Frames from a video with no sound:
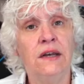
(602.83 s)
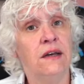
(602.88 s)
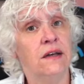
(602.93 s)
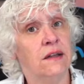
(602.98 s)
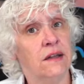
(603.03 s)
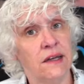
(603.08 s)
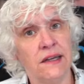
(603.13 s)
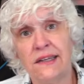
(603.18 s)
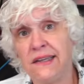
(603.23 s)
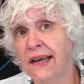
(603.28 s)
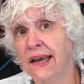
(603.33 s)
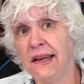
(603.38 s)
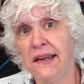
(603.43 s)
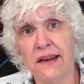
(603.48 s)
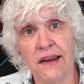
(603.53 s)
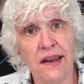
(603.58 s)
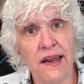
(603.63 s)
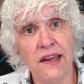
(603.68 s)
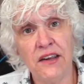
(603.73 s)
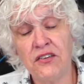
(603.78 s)
like
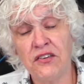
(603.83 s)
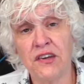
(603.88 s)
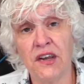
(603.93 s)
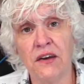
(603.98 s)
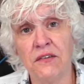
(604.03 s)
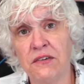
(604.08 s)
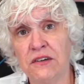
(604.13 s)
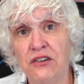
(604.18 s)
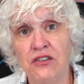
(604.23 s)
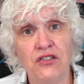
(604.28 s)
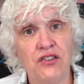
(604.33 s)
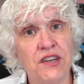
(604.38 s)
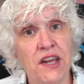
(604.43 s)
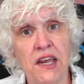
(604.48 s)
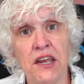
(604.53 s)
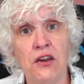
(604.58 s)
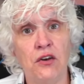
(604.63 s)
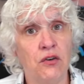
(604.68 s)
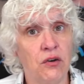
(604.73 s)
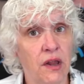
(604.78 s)
day-to-day stuff and just
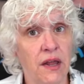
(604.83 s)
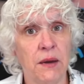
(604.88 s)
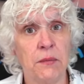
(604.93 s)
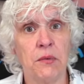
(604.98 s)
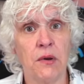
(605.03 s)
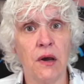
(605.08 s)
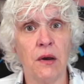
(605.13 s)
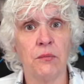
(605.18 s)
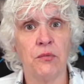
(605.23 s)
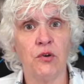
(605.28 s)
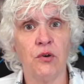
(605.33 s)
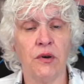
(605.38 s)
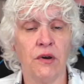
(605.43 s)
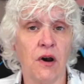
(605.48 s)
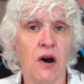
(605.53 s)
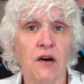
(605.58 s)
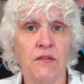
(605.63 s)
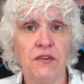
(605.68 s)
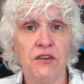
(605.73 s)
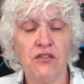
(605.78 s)
taking your laptop to a
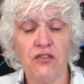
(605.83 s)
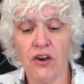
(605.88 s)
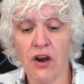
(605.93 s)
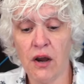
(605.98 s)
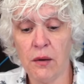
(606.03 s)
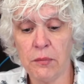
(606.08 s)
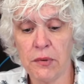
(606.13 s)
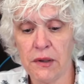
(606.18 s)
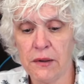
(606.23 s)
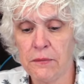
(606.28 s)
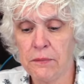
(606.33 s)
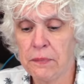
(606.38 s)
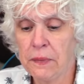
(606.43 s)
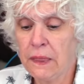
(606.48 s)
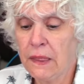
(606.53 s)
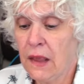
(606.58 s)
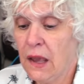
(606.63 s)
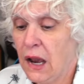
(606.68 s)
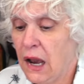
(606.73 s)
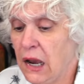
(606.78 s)
coffee shop,
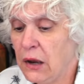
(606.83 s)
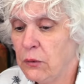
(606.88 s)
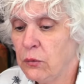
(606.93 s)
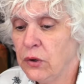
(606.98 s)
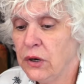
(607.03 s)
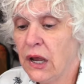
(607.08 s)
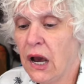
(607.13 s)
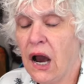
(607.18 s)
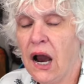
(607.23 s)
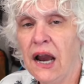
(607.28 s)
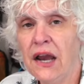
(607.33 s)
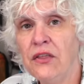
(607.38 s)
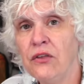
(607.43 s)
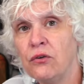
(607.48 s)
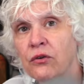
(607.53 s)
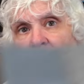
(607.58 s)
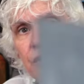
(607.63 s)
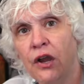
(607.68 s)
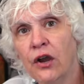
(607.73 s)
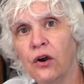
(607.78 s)
I would either
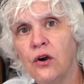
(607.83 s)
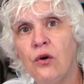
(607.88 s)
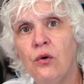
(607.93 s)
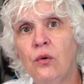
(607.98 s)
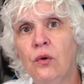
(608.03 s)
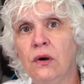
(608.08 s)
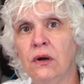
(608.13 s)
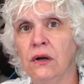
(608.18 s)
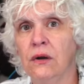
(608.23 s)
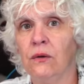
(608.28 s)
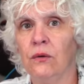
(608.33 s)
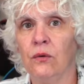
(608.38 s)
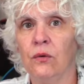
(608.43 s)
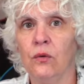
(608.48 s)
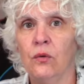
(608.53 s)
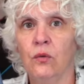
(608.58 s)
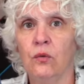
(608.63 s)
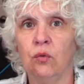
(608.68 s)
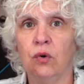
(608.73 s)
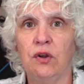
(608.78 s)
go
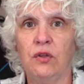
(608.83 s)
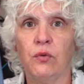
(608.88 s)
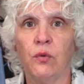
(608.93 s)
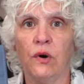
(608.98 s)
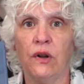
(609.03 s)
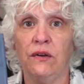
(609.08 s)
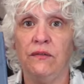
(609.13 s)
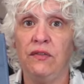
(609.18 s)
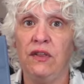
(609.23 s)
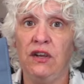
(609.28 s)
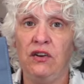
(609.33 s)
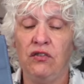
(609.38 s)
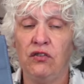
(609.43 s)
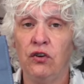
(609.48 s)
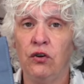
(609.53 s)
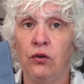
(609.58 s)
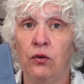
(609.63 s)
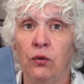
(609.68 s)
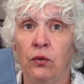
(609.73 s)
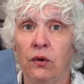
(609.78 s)
with one of these
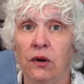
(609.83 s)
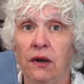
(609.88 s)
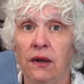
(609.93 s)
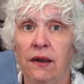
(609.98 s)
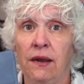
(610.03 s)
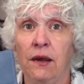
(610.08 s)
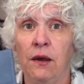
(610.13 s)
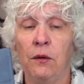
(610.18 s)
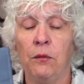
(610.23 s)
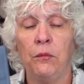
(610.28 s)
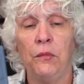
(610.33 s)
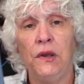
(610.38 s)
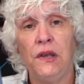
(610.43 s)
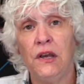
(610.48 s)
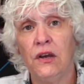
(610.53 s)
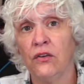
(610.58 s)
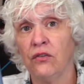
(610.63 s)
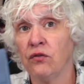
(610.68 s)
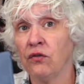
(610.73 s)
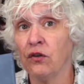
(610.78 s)
two
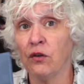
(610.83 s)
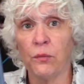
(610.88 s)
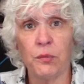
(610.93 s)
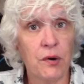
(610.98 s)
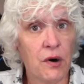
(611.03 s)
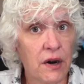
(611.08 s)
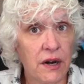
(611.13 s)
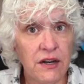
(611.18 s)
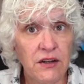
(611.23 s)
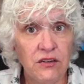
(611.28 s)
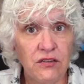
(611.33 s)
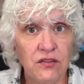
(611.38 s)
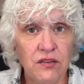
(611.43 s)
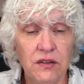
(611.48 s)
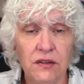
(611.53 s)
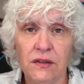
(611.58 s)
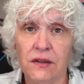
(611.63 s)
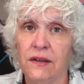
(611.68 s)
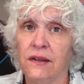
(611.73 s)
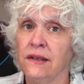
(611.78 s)
because for the price,
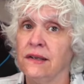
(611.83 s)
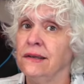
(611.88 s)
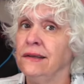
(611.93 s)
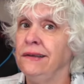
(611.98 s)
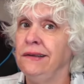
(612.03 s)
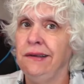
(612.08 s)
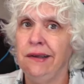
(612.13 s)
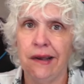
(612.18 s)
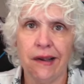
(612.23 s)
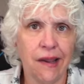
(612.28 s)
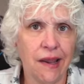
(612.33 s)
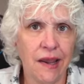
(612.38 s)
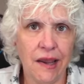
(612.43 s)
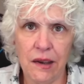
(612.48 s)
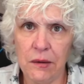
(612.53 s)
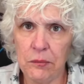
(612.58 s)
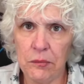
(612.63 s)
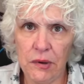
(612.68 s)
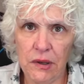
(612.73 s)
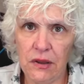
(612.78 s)
you
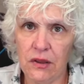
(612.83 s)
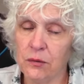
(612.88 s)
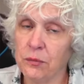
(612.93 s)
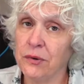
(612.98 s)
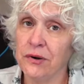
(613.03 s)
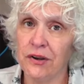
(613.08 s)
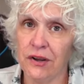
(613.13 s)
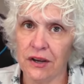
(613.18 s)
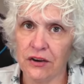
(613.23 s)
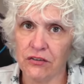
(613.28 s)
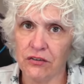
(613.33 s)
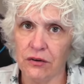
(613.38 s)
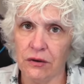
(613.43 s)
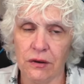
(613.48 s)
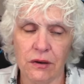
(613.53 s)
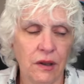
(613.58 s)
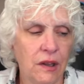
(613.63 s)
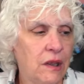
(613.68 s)
can't beat the protection.